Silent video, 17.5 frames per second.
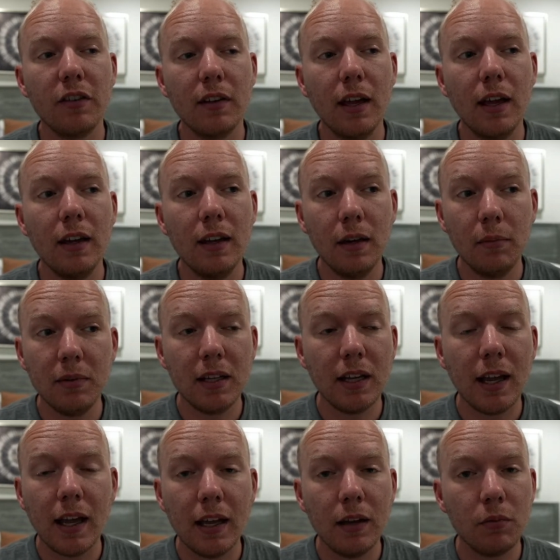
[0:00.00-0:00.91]

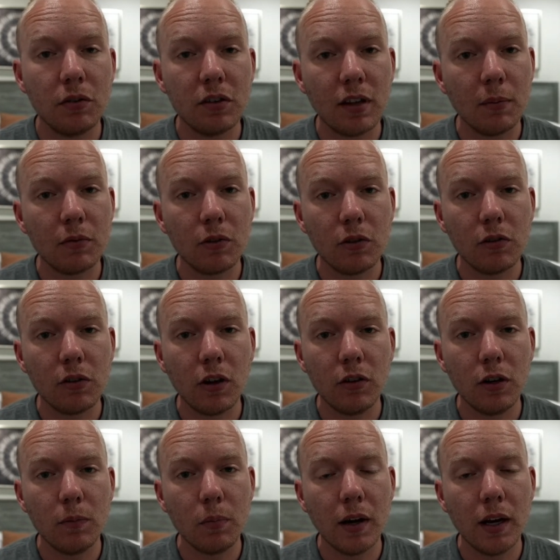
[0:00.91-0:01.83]
NMDA receptors
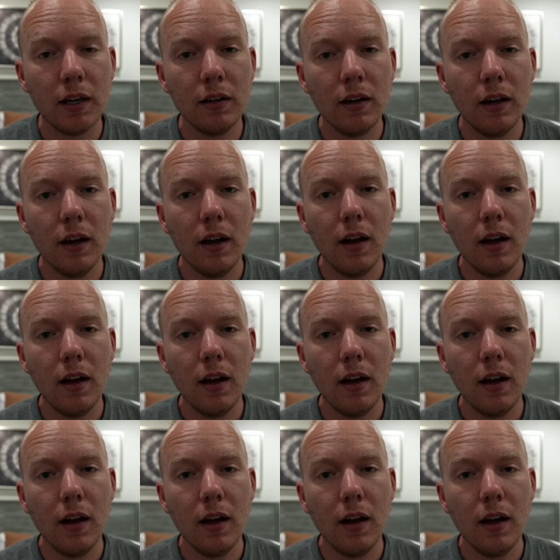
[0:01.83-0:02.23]
on your brain,